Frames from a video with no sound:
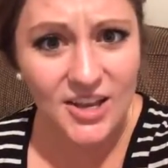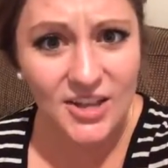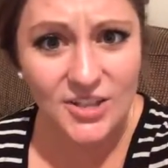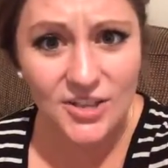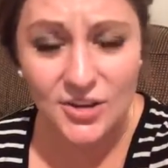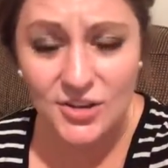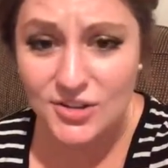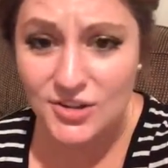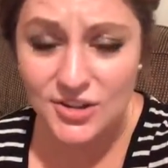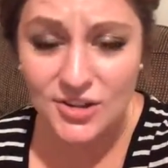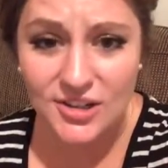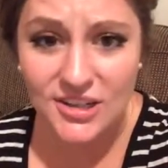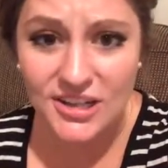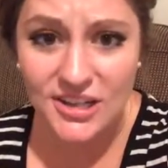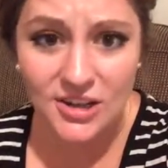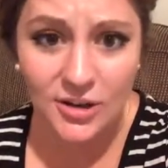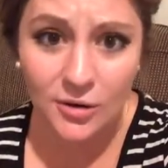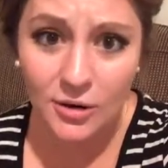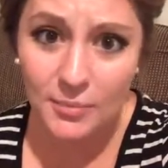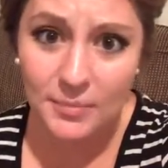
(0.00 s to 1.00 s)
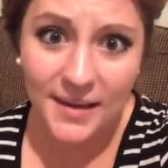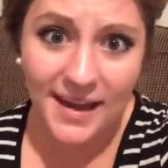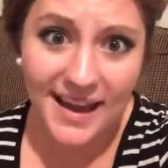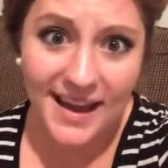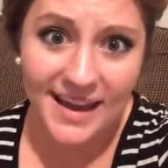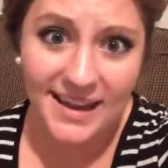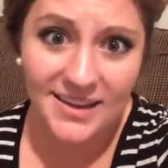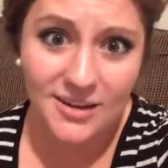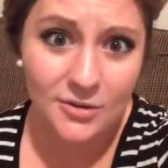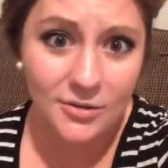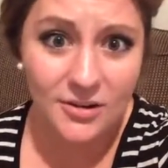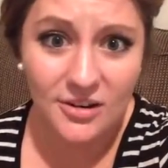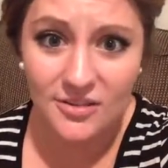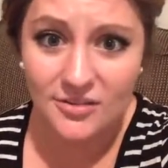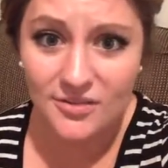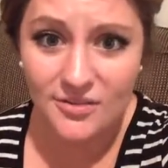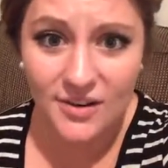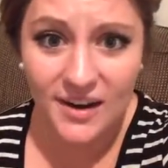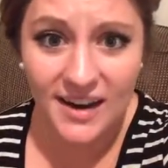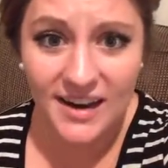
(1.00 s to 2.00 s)
they're dirty or bad or
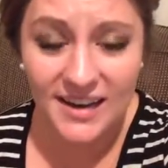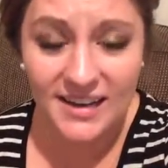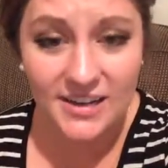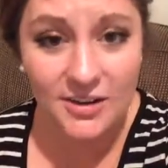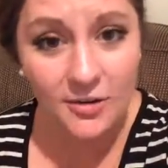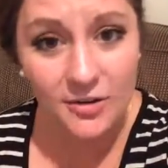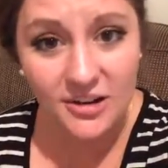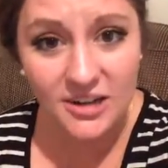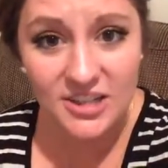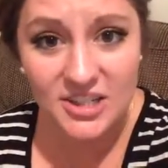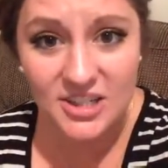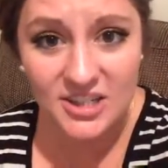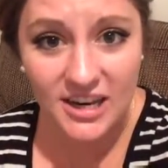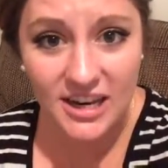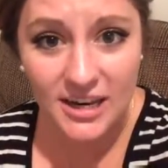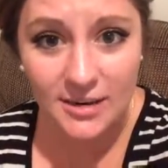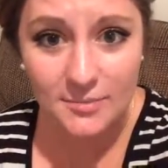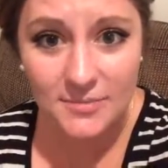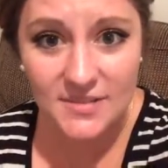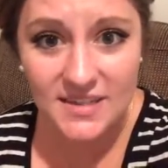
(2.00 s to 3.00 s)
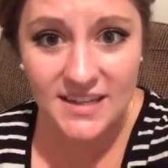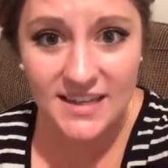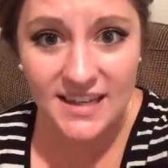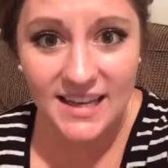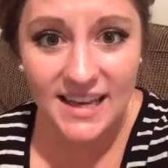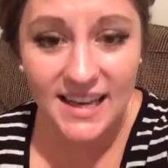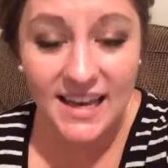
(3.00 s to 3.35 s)
afraid or ashamed.